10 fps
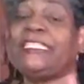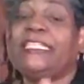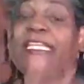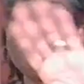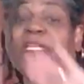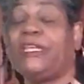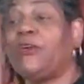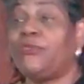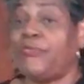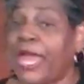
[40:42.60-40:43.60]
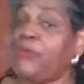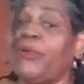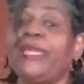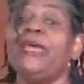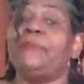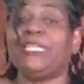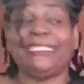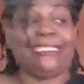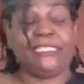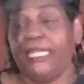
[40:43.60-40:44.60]
steam can go that way.
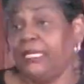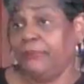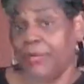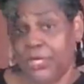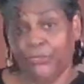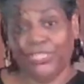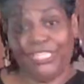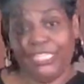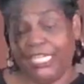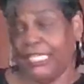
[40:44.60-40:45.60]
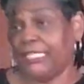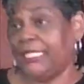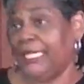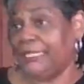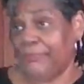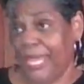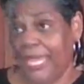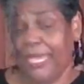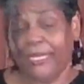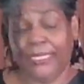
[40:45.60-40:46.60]
Steam burns just as
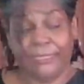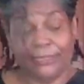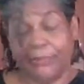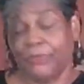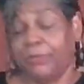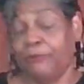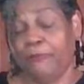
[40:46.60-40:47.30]
bad as something